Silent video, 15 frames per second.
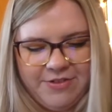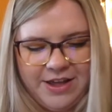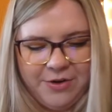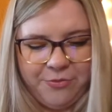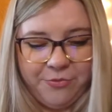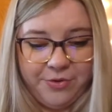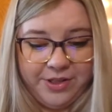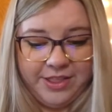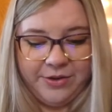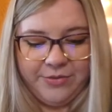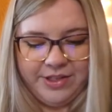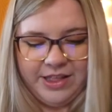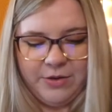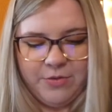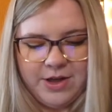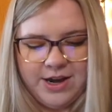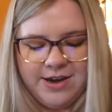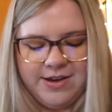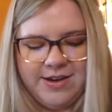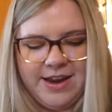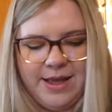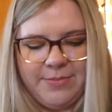I really, really
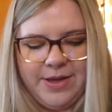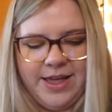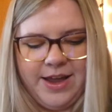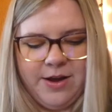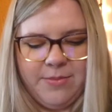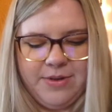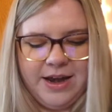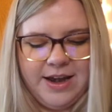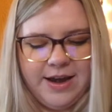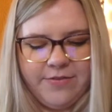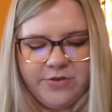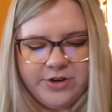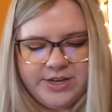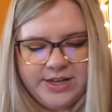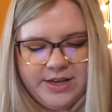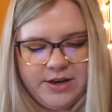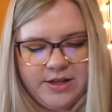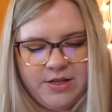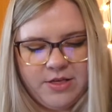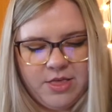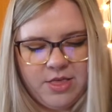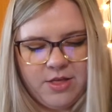wanted to dye my hair, but I never did.
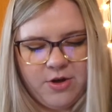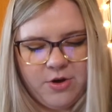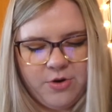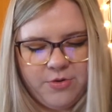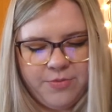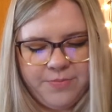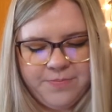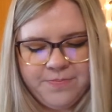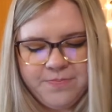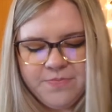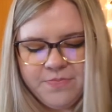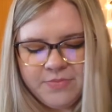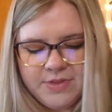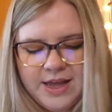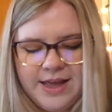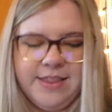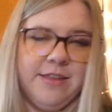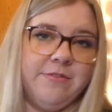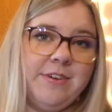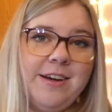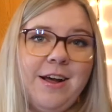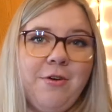So I
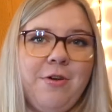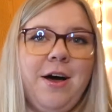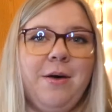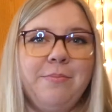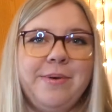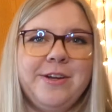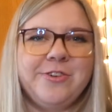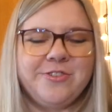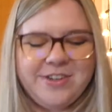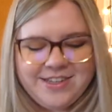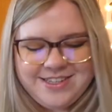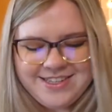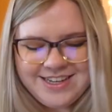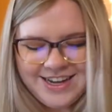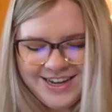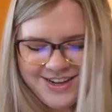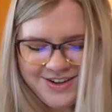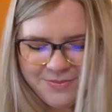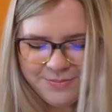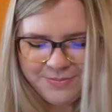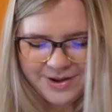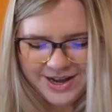lived it out on Pinterest.
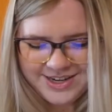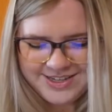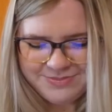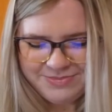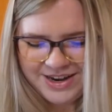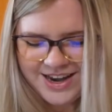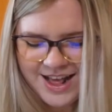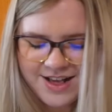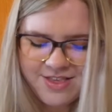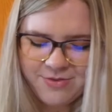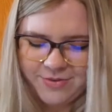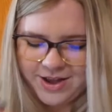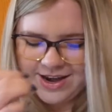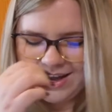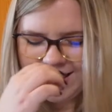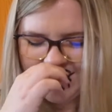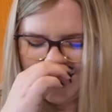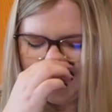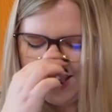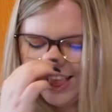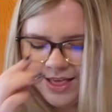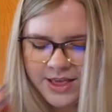But my next one
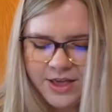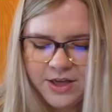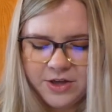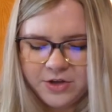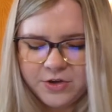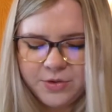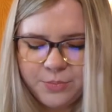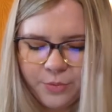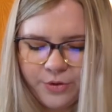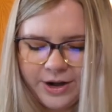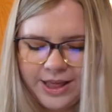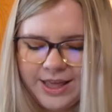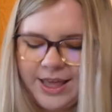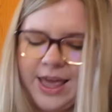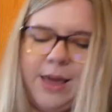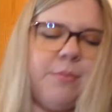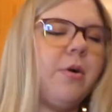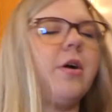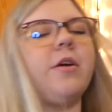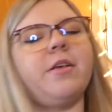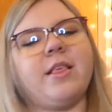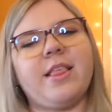is Good Morning
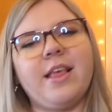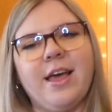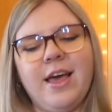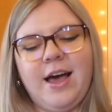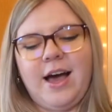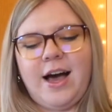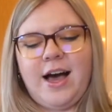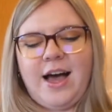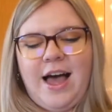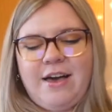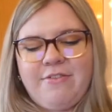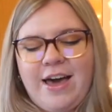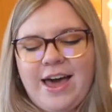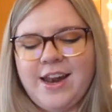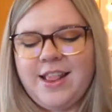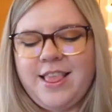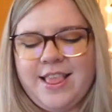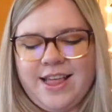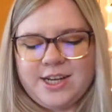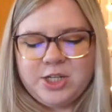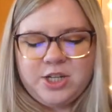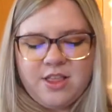Gamers. I've added
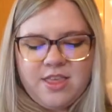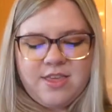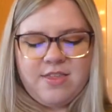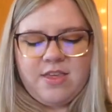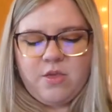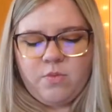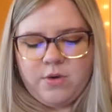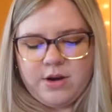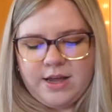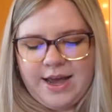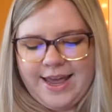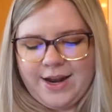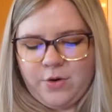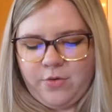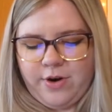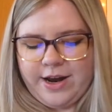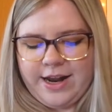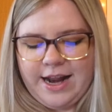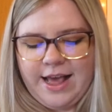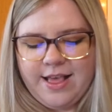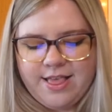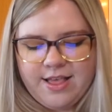sections to this one, kind of
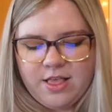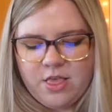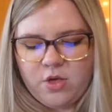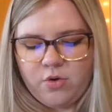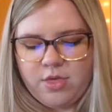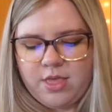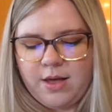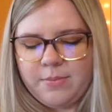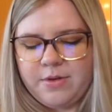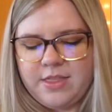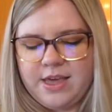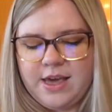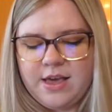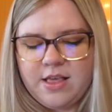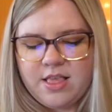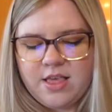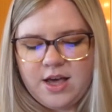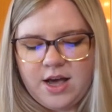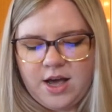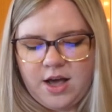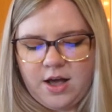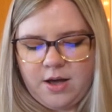organized it. So some of these
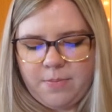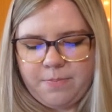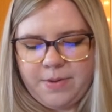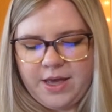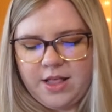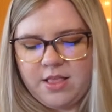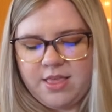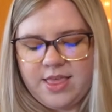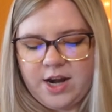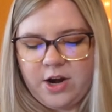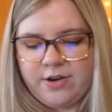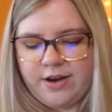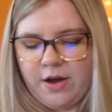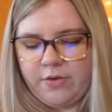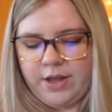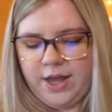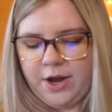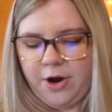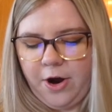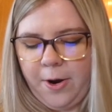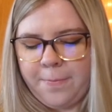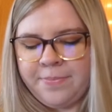pins that are down
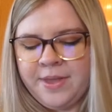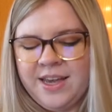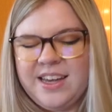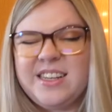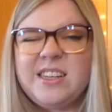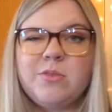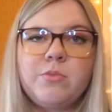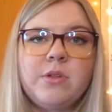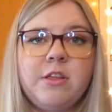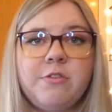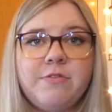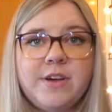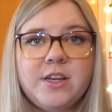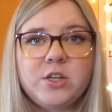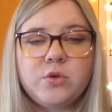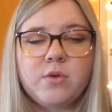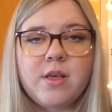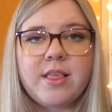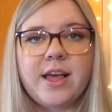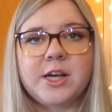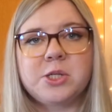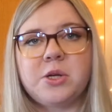here didn't really fit into a
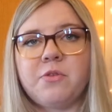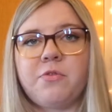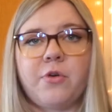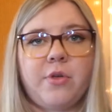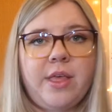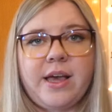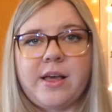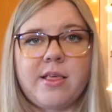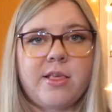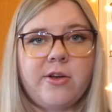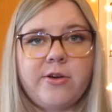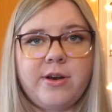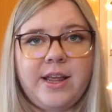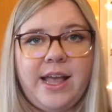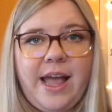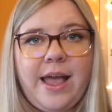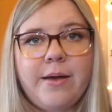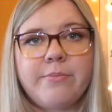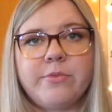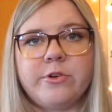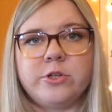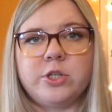section for like a certain
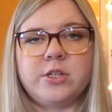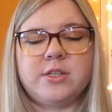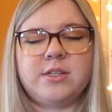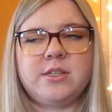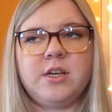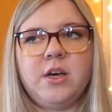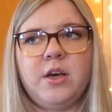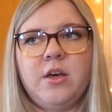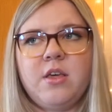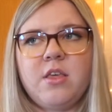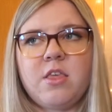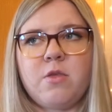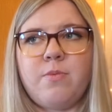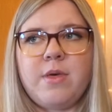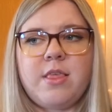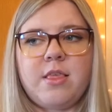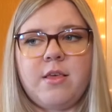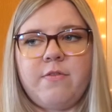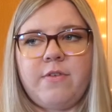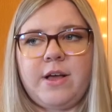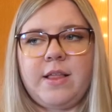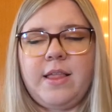game. They're just
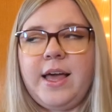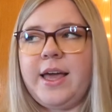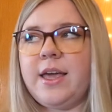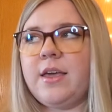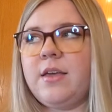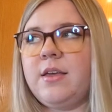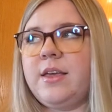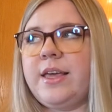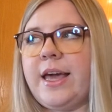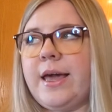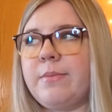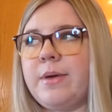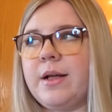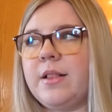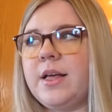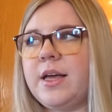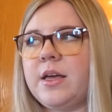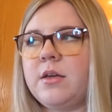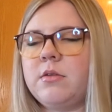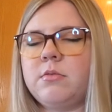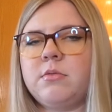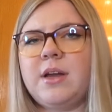specific like gaming,
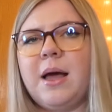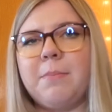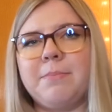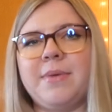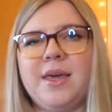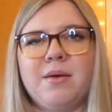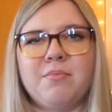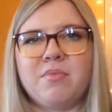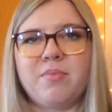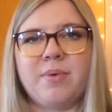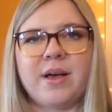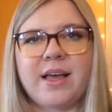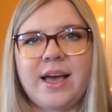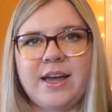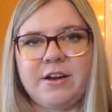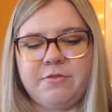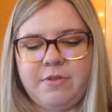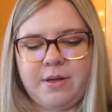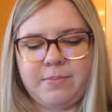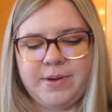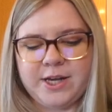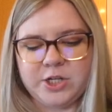like not memes, but kind of
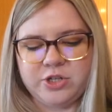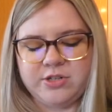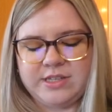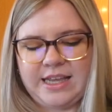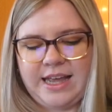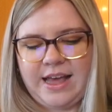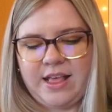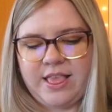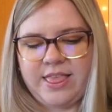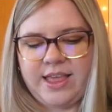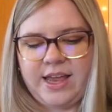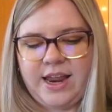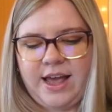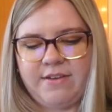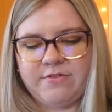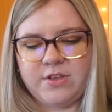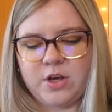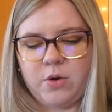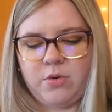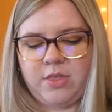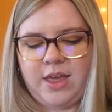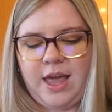like pictures, I guess, that have to
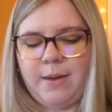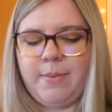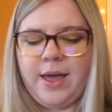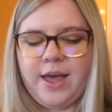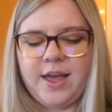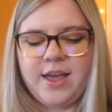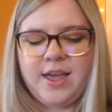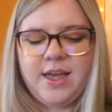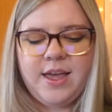go with gaming.